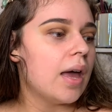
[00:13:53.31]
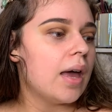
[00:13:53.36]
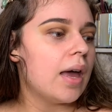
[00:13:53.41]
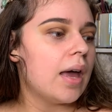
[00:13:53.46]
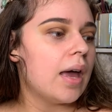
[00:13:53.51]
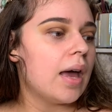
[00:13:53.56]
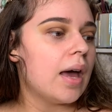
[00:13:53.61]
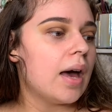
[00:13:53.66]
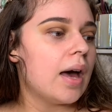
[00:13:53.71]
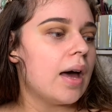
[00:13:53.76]

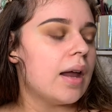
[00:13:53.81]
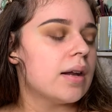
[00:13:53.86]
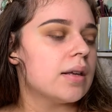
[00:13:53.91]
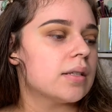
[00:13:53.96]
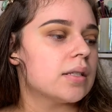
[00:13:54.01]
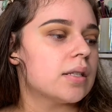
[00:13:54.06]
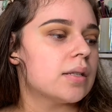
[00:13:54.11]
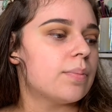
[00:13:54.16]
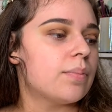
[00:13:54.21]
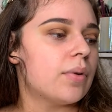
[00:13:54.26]
and
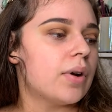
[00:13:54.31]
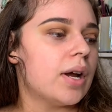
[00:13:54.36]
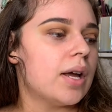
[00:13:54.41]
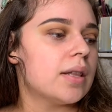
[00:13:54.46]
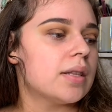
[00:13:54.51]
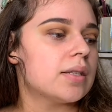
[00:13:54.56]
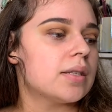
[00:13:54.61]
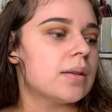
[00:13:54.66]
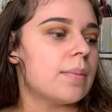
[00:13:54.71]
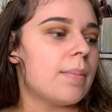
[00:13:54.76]

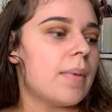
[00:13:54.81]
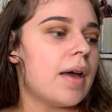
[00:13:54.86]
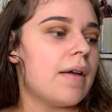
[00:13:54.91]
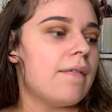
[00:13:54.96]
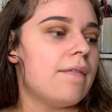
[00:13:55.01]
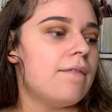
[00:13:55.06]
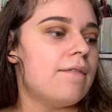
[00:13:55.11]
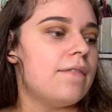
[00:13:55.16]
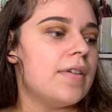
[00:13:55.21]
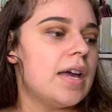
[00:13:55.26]
spritz my
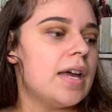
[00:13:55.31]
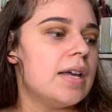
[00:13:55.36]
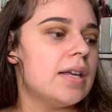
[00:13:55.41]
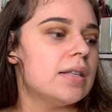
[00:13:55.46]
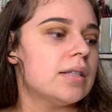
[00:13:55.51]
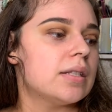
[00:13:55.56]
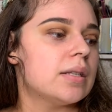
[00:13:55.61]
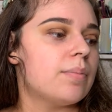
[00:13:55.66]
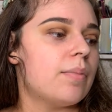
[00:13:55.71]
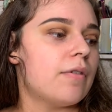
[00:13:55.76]

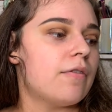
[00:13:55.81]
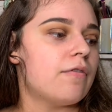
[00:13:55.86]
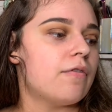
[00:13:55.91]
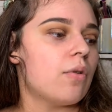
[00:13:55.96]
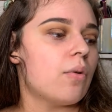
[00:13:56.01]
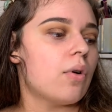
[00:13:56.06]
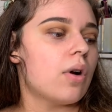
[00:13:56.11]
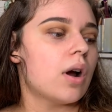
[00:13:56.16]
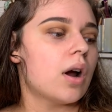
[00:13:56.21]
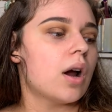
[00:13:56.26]
face
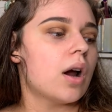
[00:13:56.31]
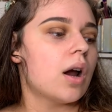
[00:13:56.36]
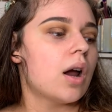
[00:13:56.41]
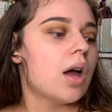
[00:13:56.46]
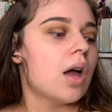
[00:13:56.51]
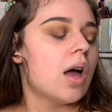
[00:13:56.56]
before